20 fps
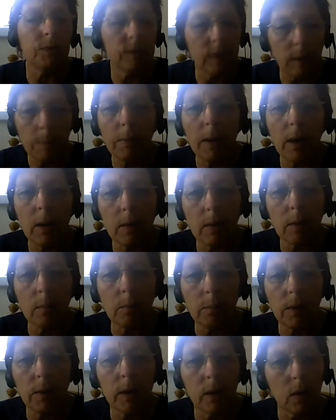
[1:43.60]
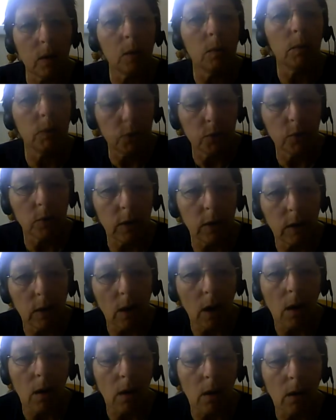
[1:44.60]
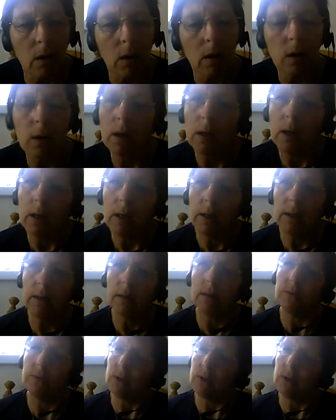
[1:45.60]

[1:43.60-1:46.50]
step out and be who we truly are. You know,